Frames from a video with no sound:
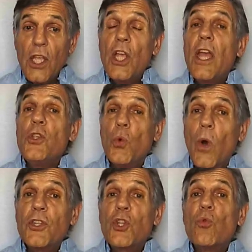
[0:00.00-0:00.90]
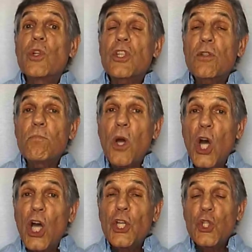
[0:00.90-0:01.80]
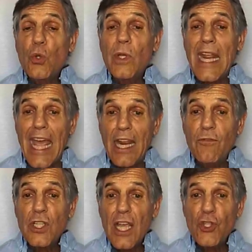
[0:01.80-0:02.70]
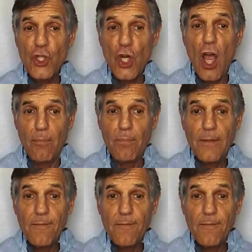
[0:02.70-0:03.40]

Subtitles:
You want to respond to an advertised job.